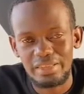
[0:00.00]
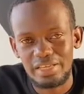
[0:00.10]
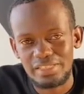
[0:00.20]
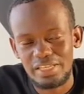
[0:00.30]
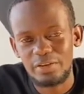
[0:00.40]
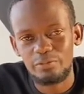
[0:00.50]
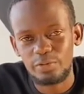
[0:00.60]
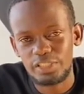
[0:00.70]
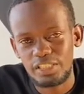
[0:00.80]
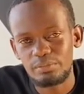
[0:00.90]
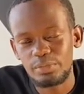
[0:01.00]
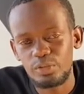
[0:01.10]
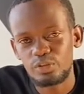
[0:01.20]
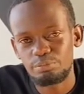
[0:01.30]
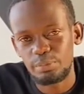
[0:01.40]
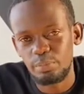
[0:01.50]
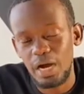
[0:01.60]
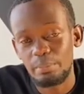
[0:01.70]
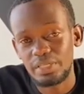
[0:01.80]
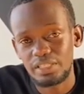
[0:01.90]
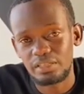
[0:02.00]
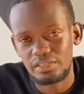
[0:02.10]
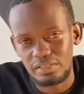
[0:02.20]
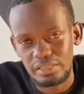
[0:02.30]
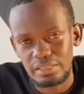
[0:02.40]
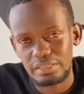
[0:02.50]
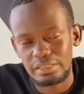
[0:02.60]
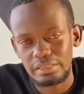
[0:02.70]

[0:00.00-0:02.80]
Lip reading: they're saying 14 million people are mentally sick.